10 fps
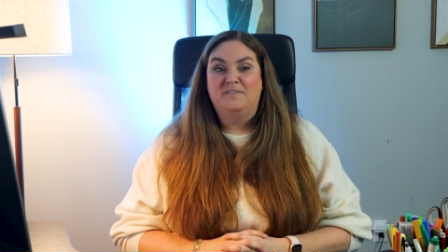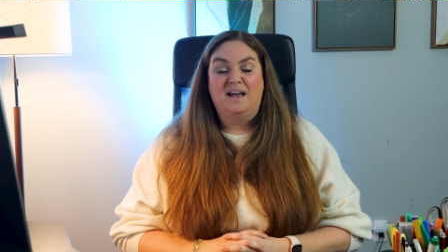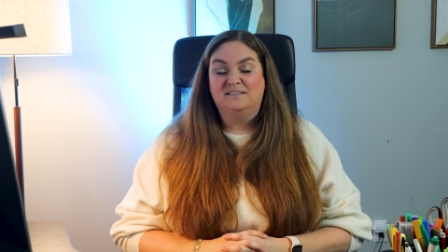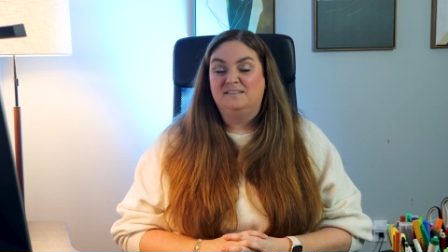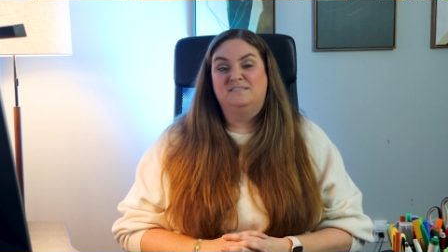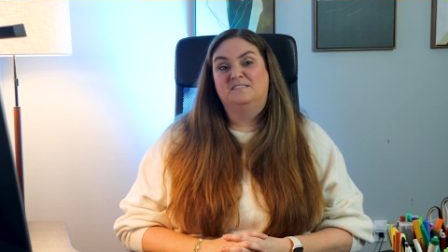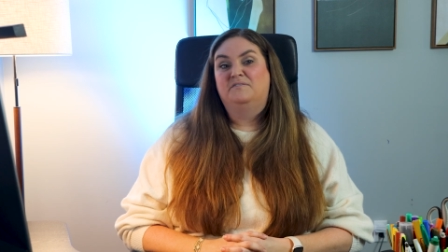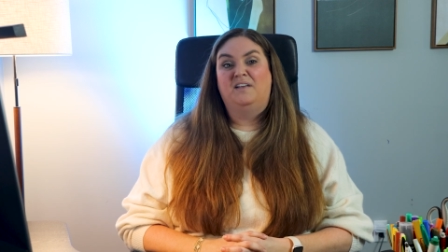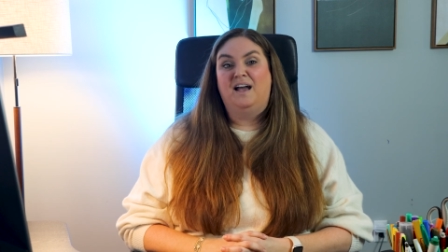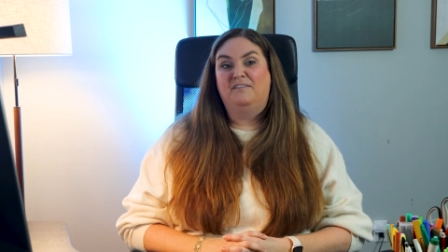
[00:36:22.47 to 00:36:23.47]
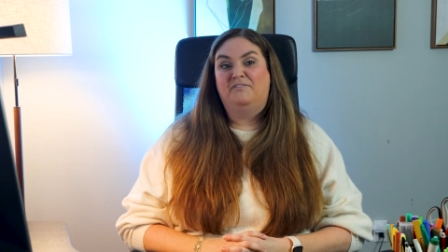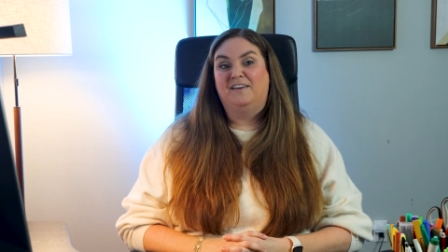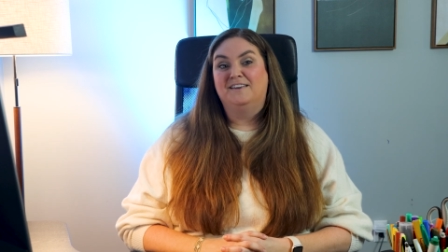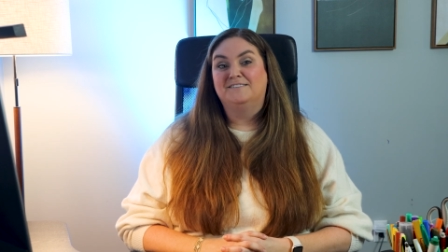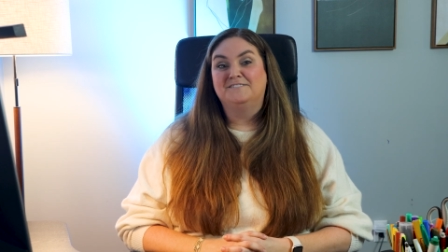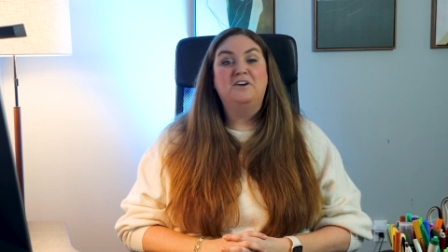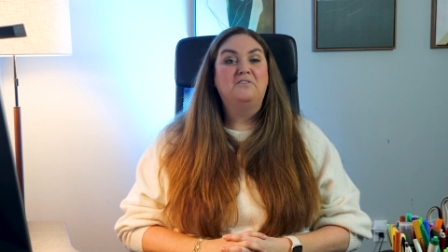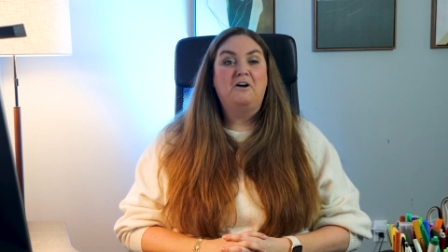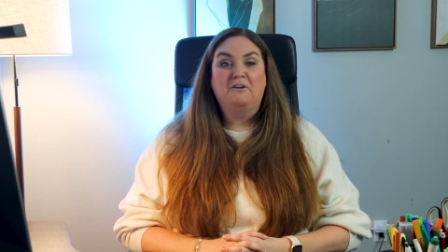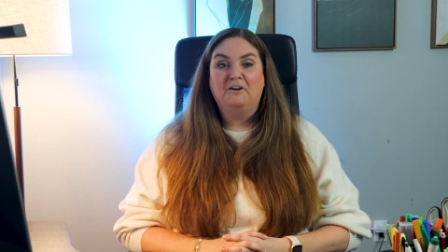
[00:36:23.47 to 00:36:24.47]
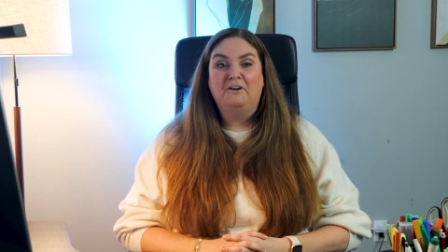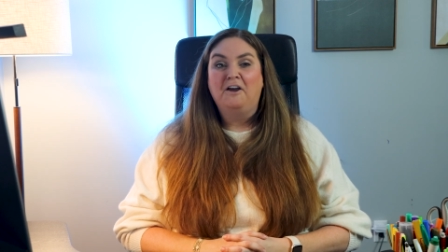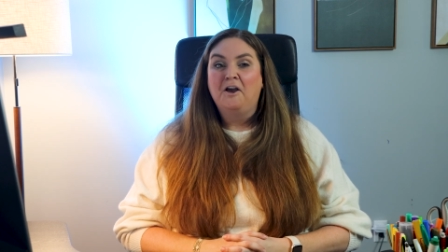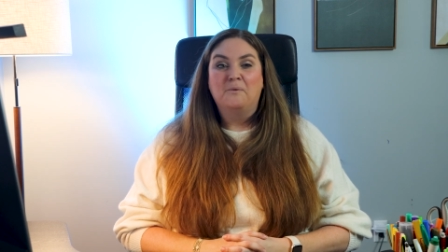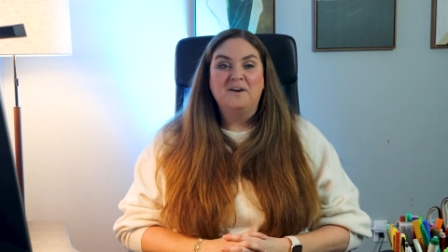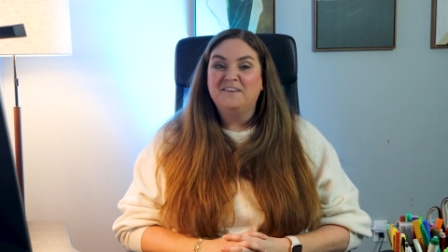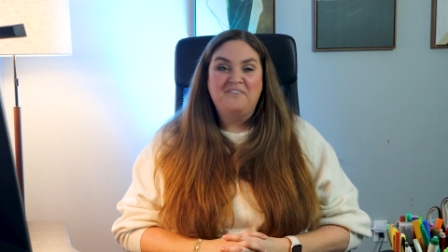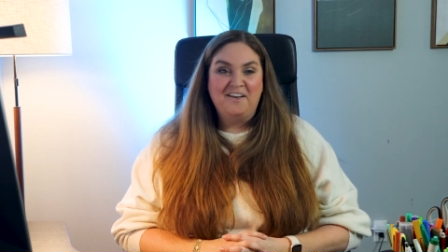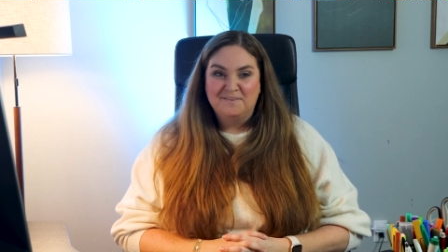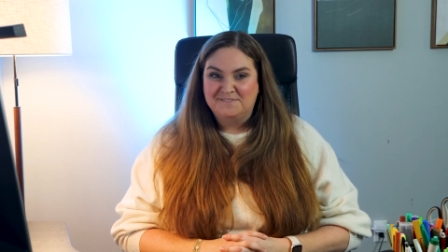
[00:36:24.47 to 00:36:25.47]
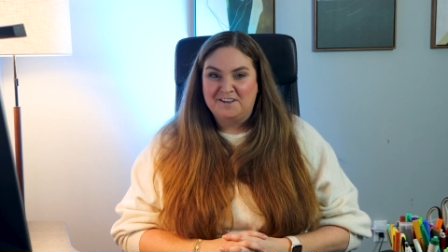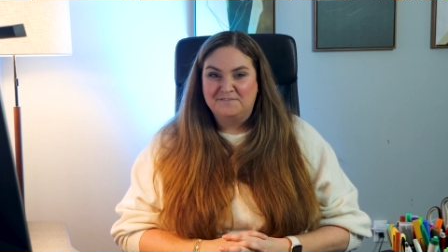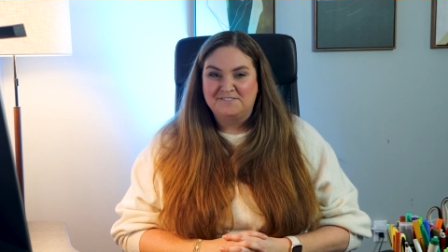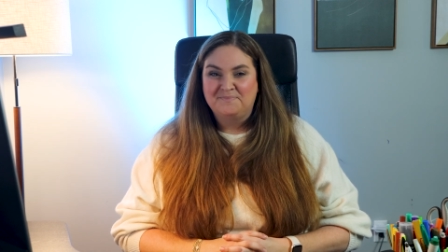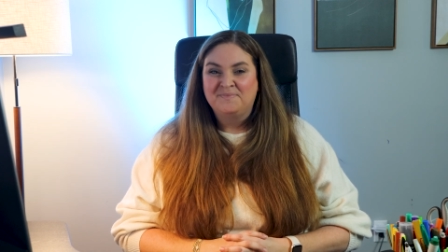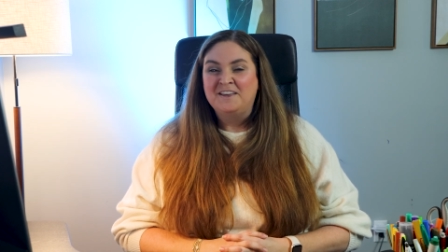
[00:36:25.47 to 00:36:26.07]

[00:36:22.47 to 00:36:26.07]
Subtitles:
and that season of life is no longer where they find themselves.